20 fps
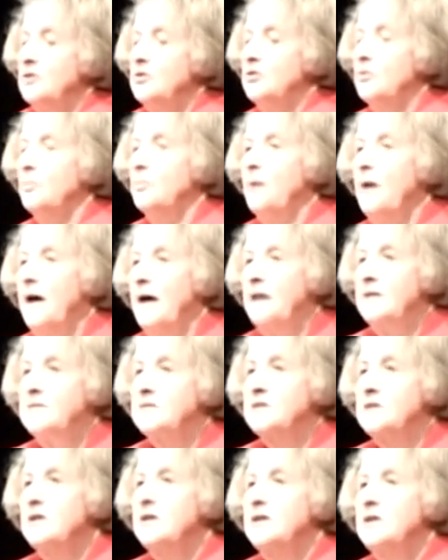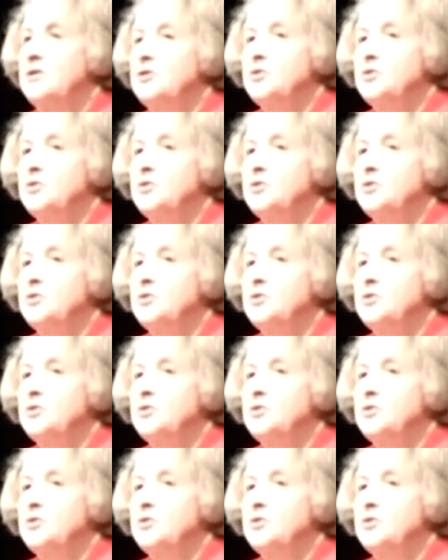you paid